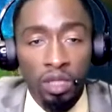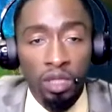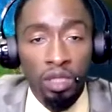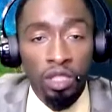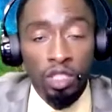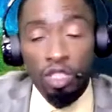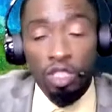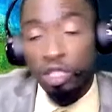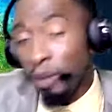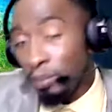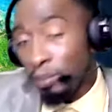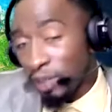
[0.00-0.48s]

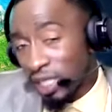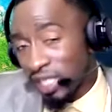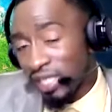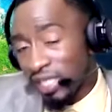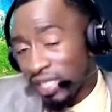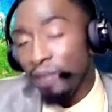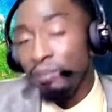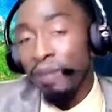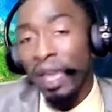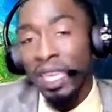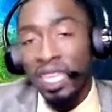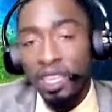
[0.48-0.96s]
Some
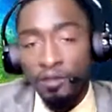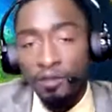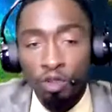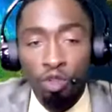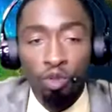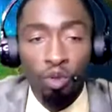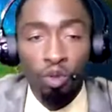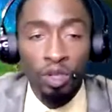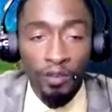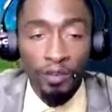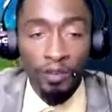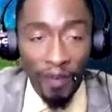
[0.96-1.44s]
state might give you
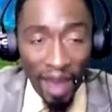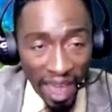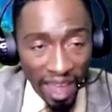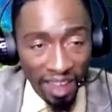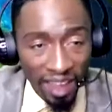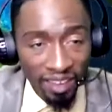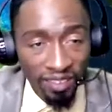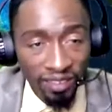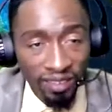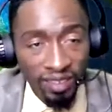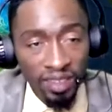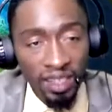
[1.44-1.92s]

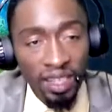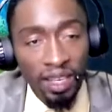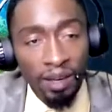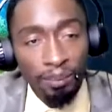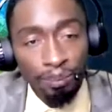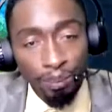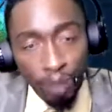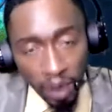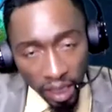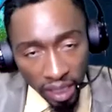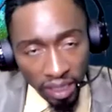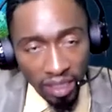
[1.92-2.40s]
25,
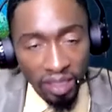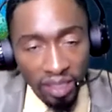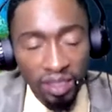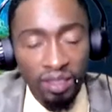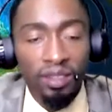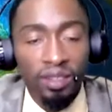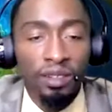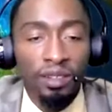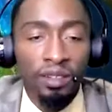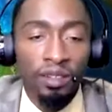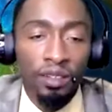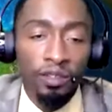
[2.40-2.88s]
but
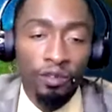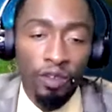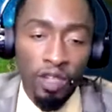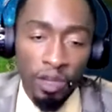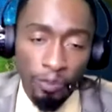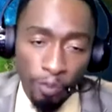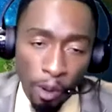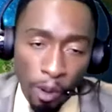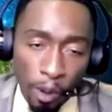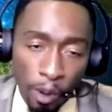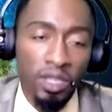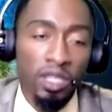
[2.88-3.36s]
for the
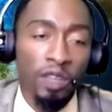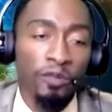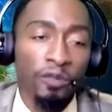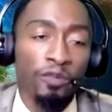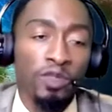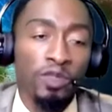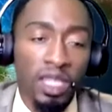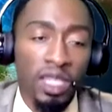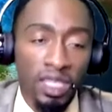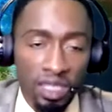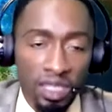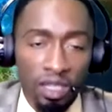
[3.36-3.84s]
purpose of
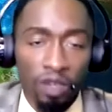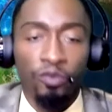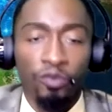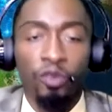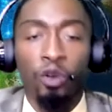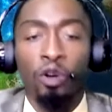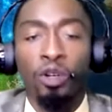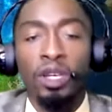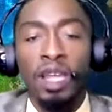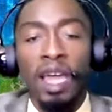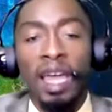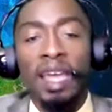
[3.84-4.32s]
the state of
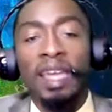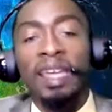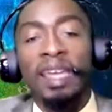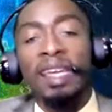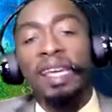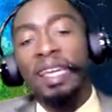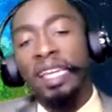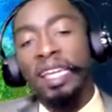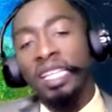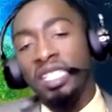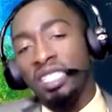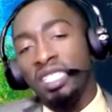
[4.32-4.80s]
Florida,
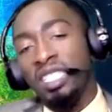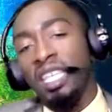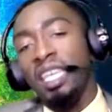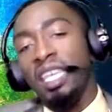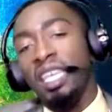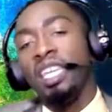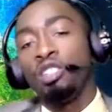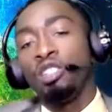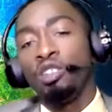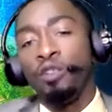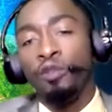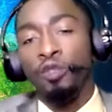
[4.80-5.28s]
it's the
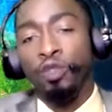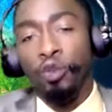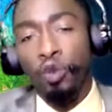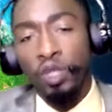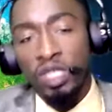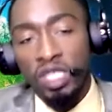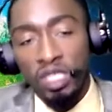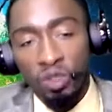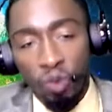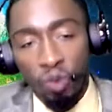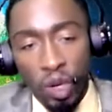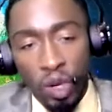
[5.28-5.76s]
age of
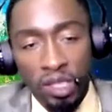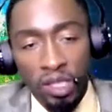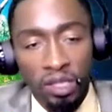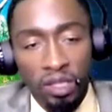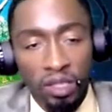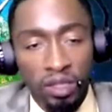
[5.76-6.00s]
21.